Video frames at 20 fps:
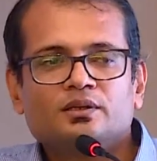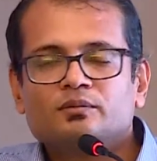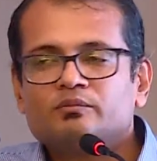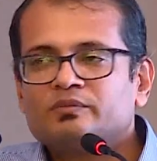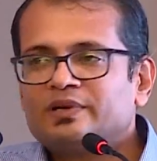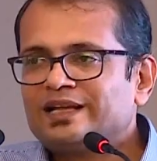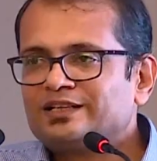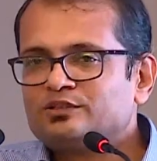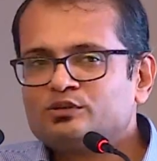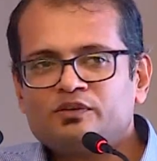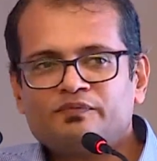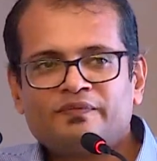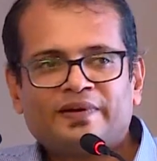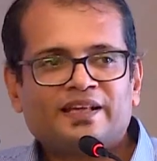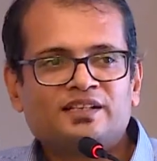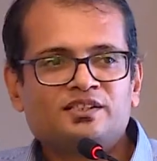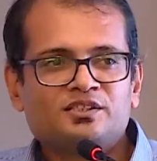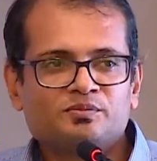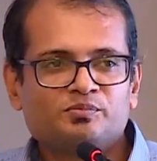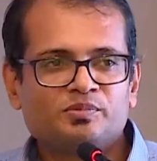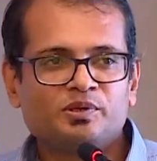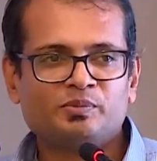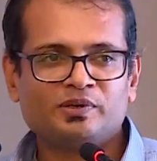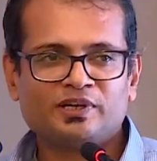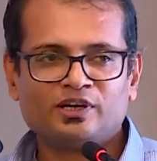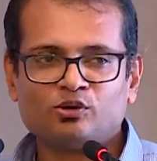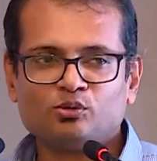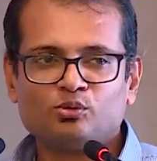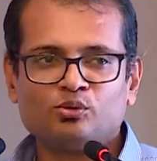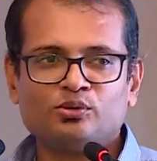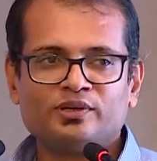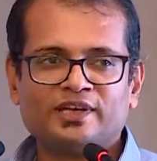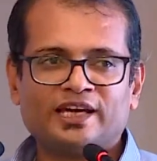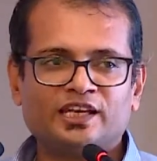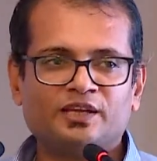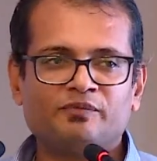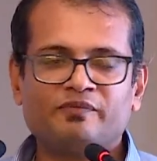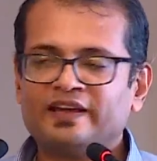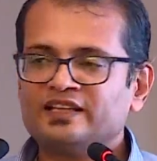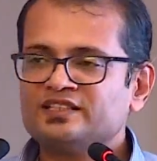But actually fans, people are not going to
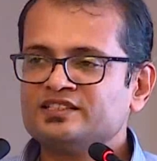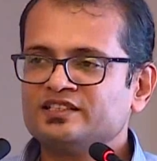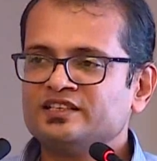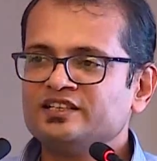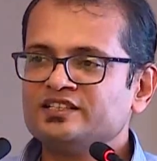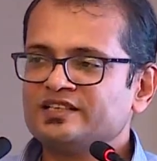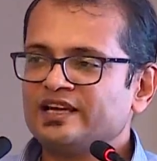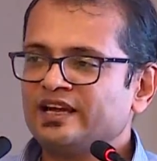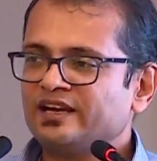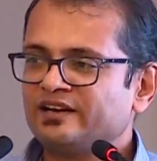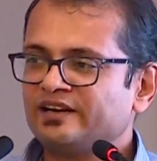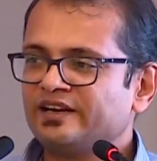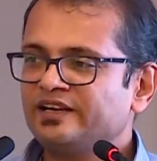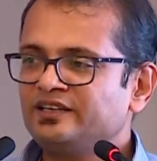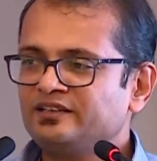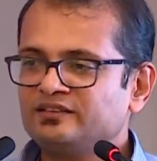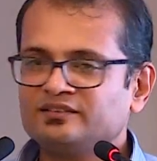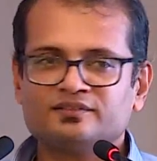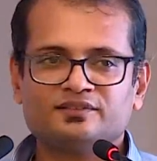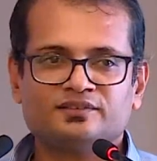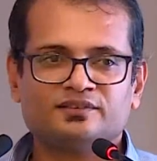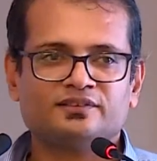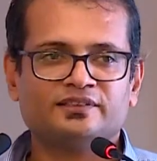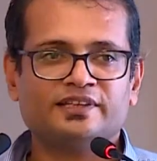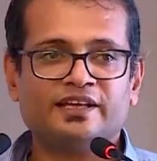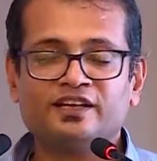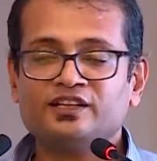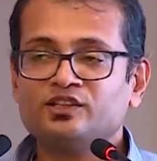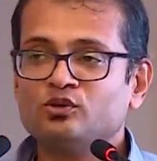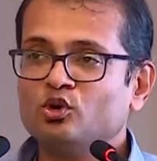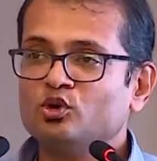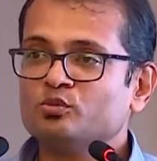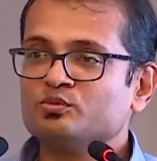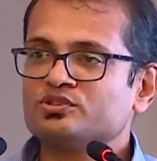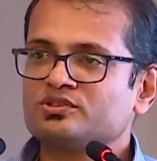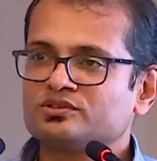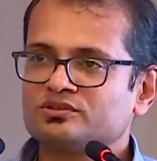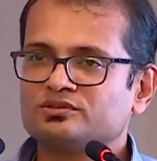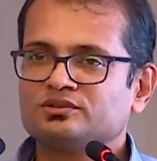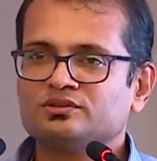carry fans in each hand, right? They're in
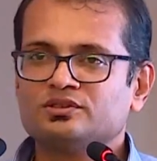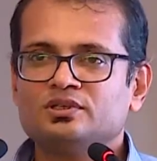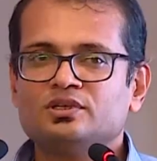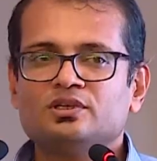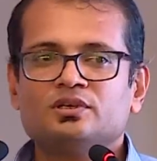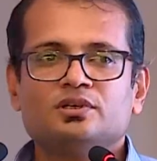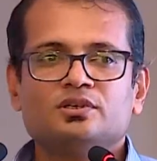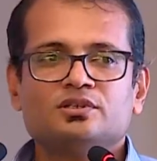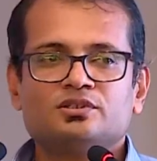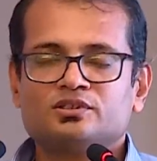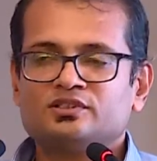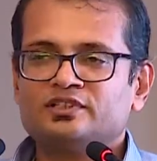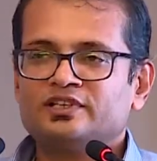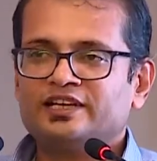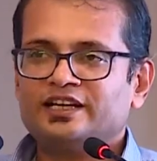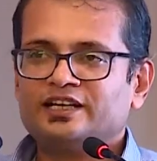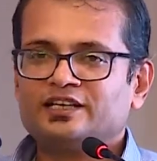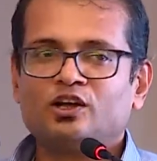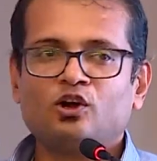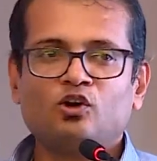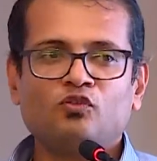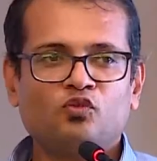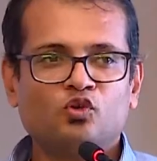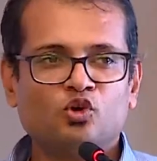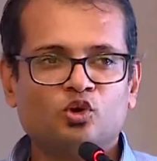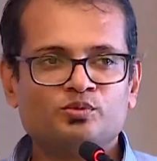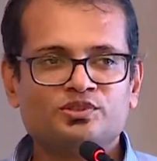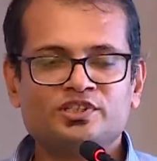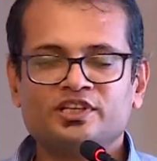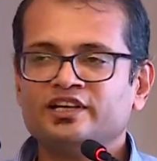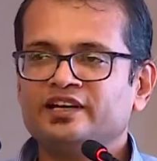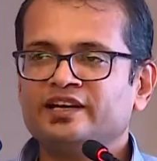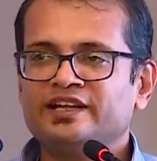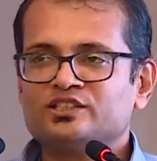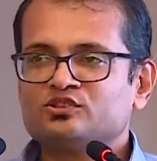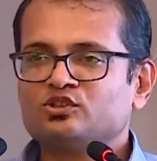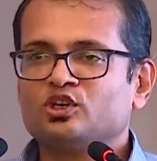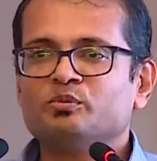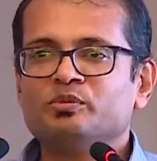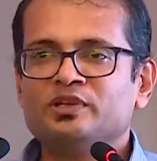homes. So the data of homes in India
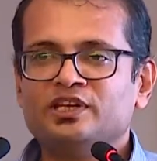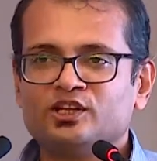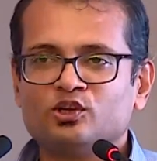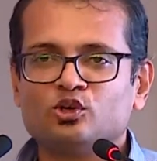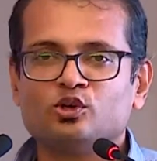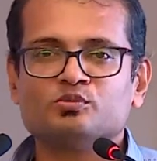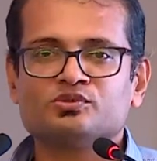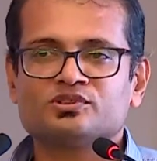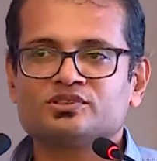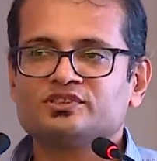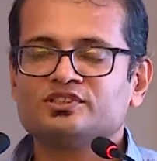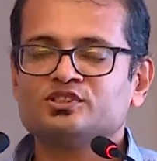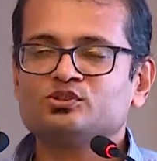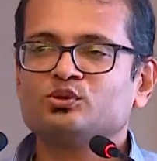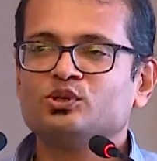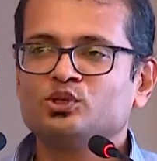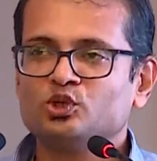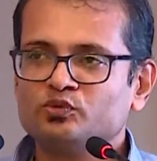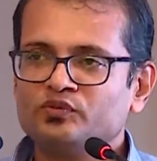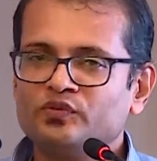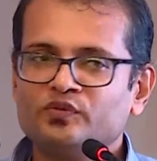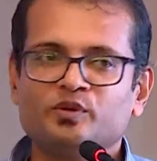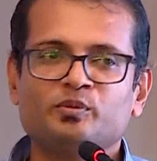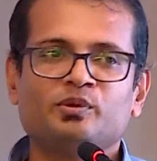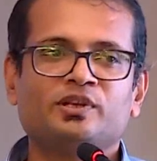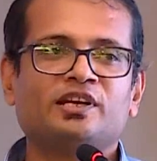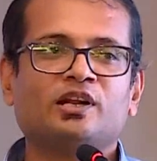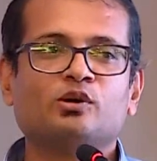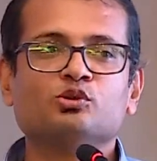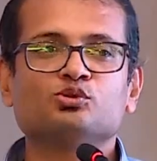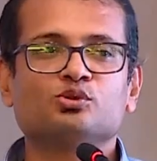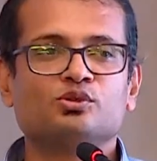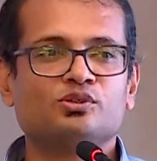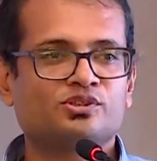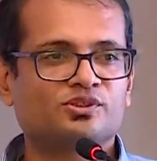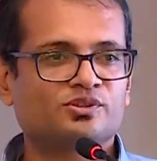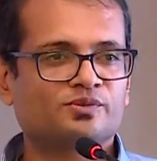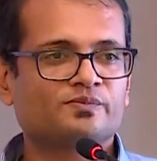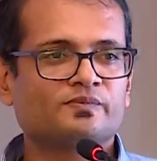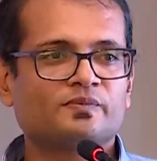is not 1 billion homes. There's only 250 million
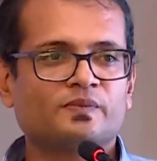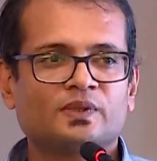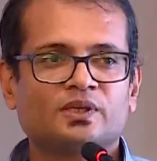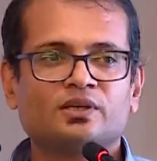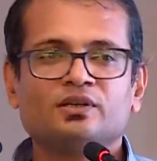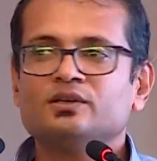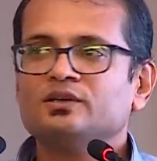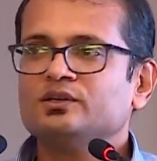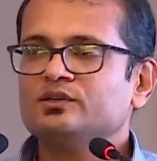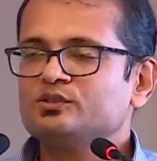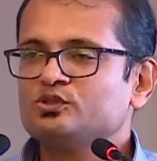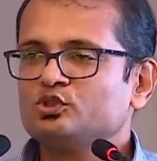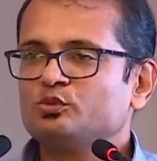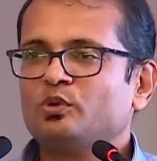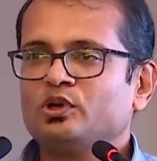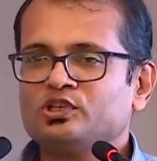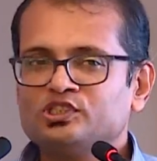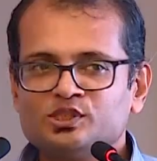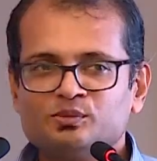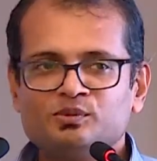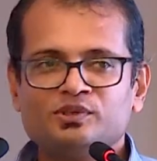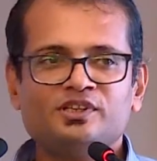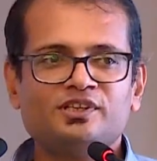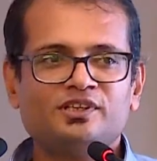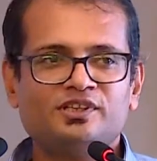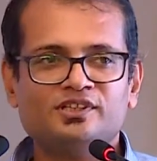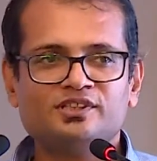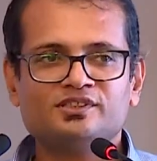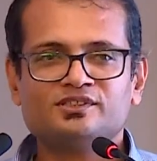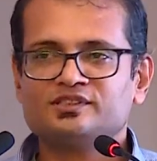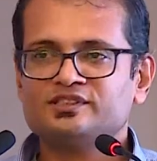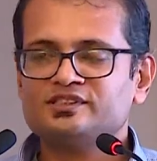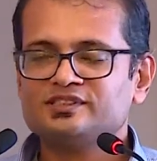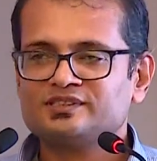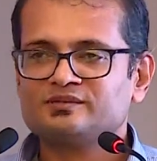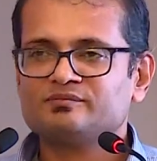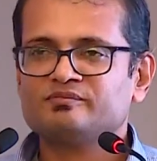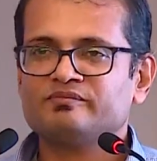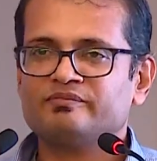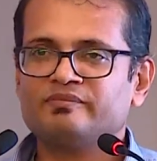households. So possibly
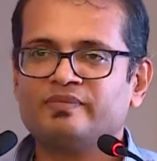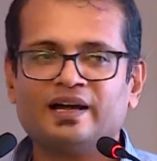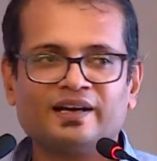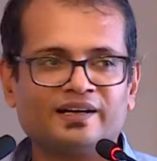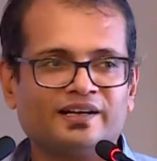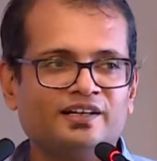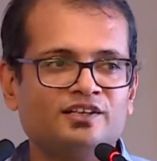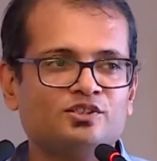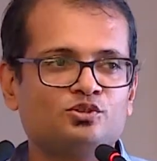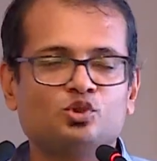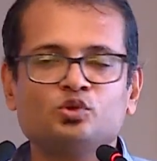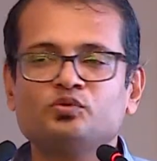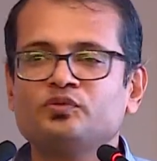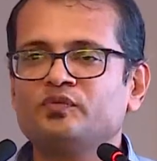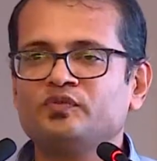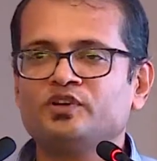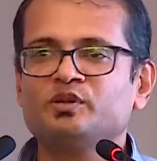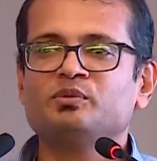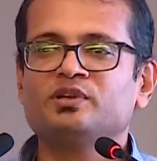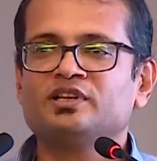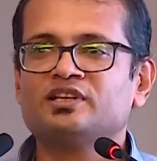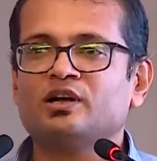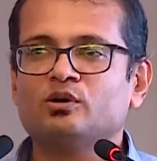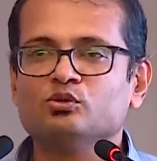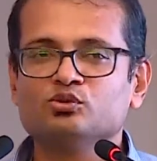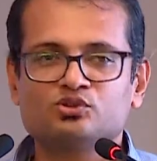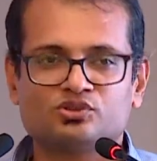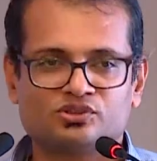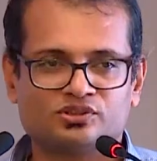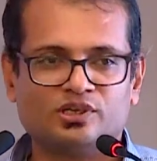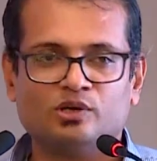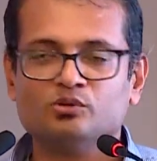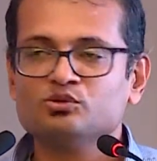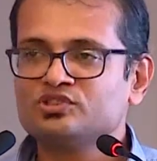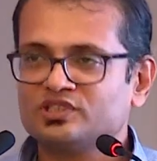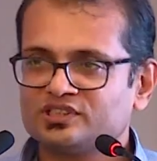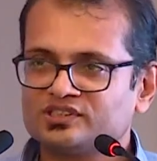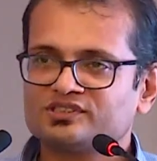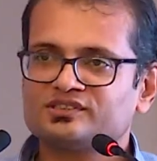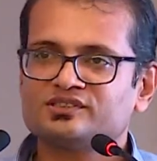his market is 250 million
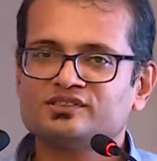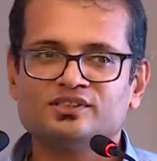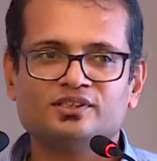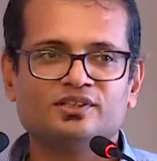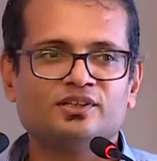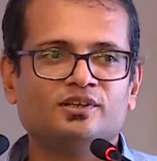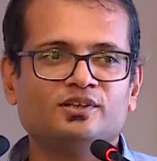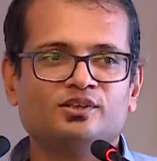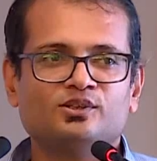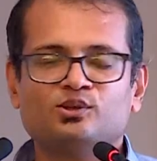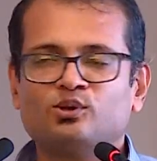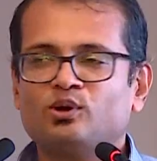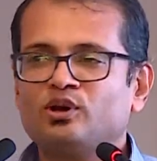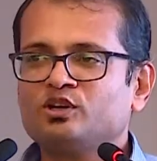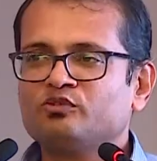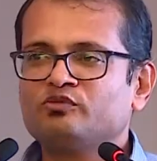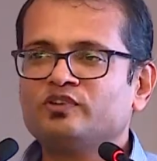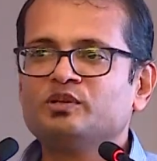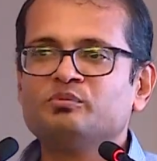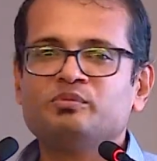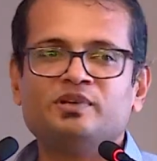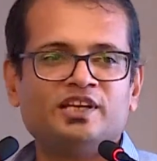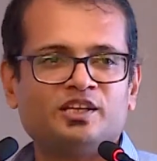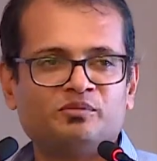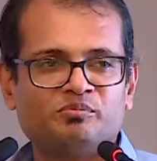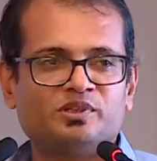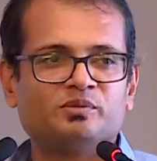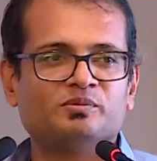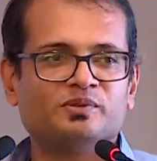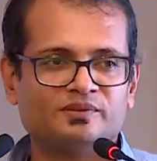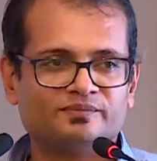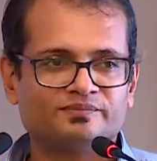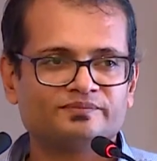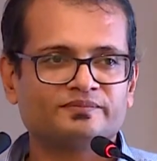houses, not 1 billion people.